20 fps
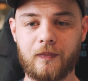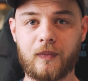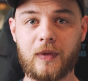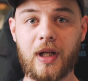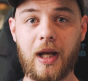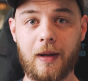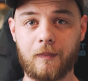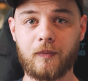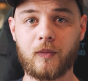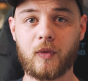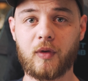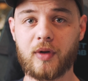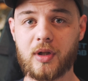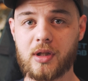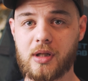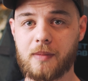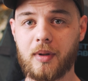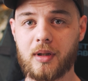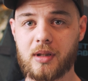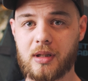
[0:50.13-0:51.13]
yeah,
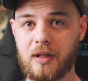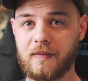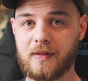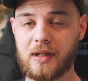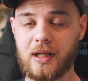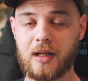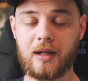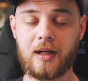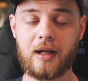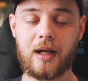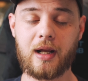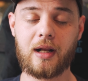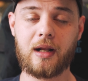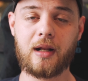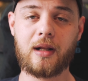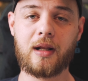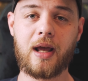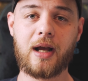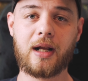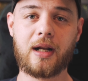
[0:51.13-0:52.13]
first the positives, then the
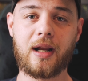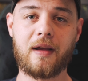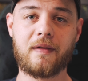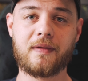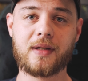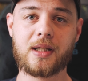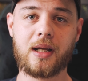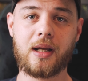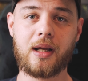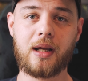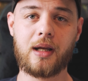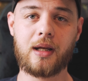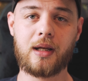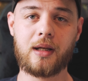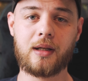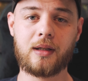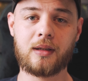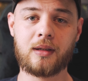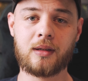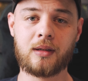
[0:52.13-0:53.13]
negatives,
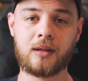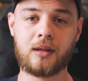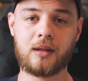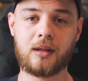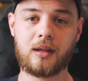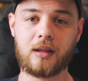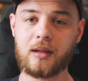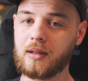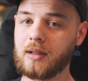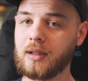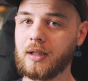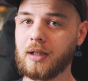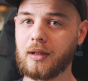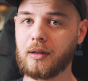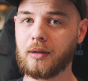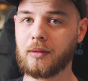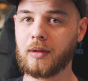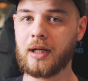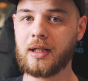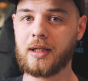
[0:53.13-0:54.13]
and
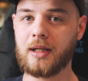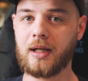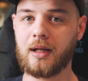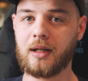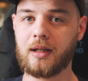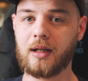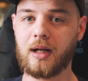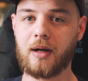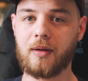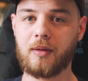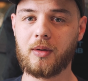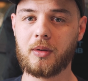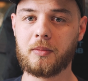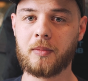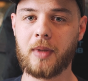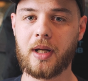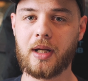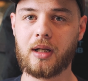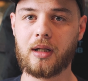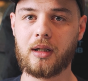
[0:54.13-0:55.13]
at the end I will
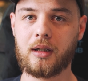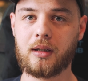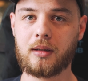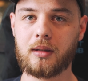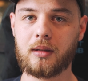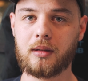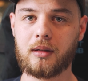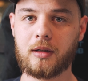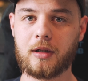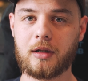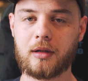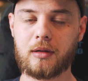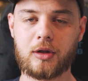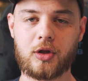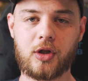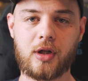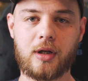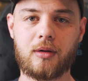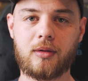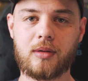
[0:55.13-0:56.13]
make a
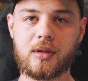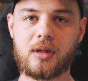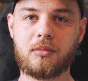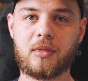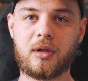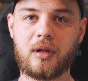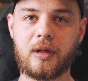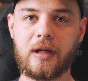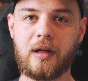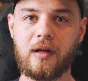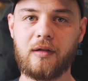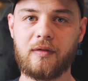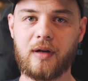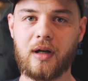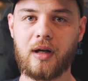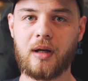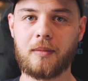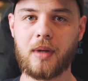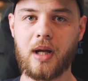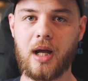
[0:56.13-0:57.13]
general summary if
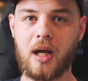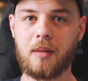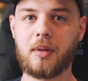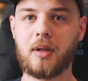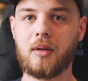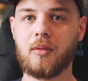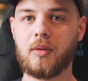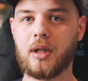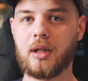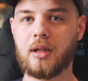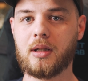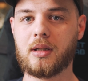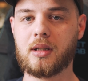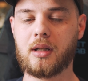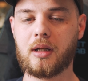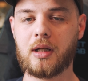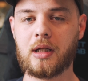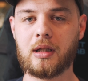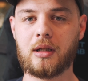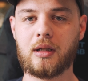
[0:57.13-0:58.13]
I'm happy with this
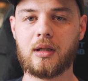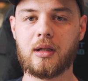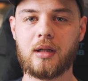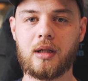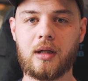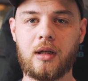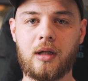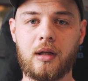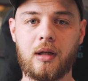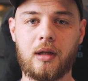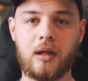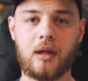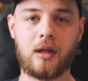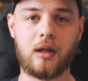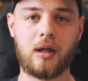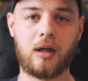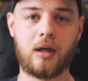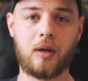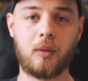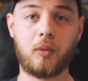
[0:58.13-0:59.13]
and
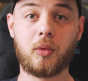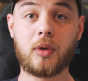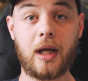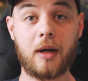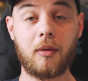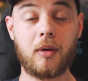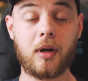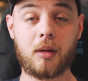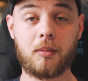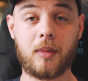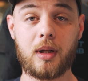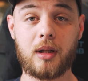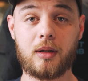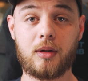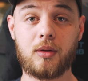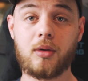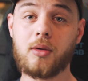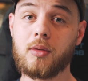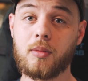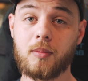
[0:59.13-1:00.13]
would I
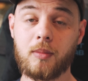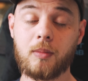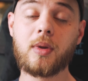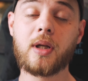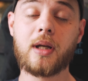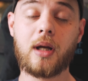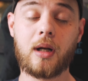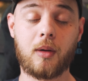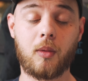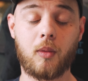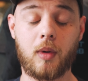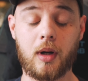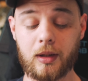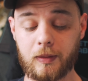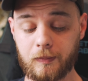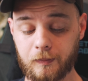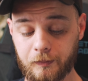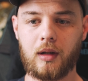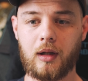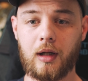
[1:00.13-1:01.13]
recommend you getting
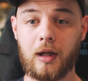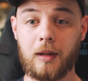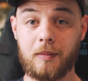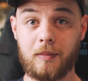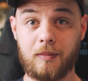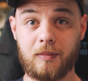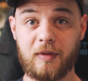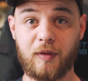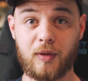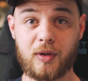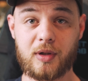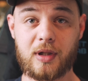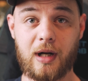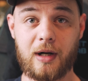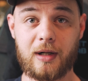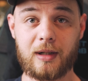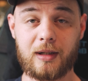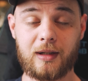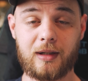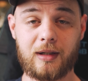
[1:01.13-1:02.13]
one. Before I
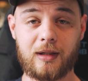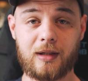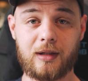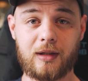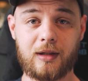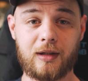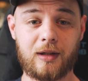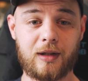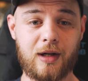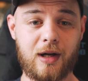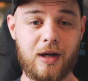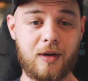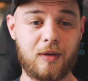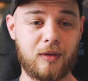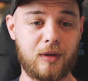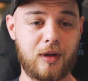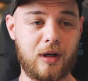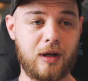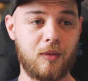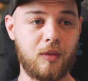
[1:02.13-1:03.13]
start,
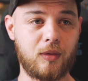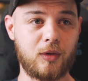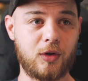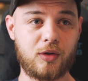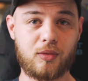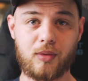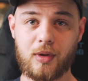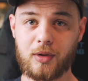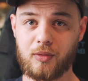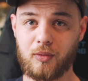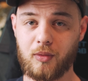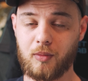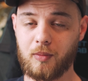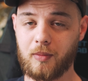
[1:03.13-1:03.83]
I would just want to